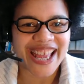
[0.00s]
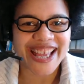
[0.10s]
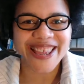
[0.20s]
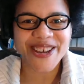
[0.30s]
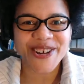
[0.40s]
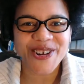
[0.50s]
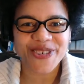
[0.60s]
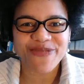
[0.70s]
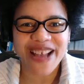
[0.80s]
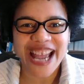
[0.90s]
Hello,
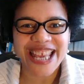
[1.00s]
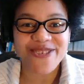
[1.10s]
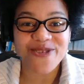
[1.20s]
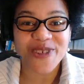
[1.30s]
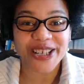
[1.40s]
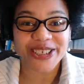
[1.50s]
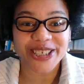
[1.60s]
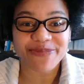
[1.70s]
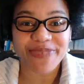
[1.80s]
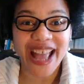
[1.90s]
everybody.
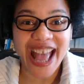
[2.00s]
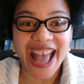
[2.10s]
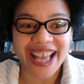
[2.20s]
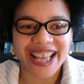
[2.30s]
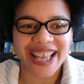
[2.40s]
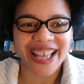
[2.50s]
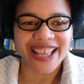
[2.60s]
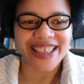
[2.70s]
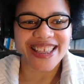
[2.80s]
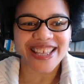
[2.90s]
Welcome back.
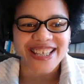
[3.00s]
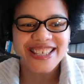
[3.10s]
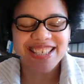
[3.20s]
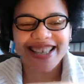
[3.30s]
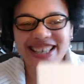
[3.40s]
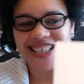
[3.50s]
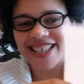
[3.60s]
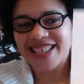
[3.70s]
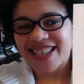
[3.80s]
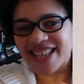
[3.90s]
This
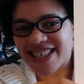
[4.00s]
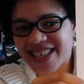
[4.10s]
is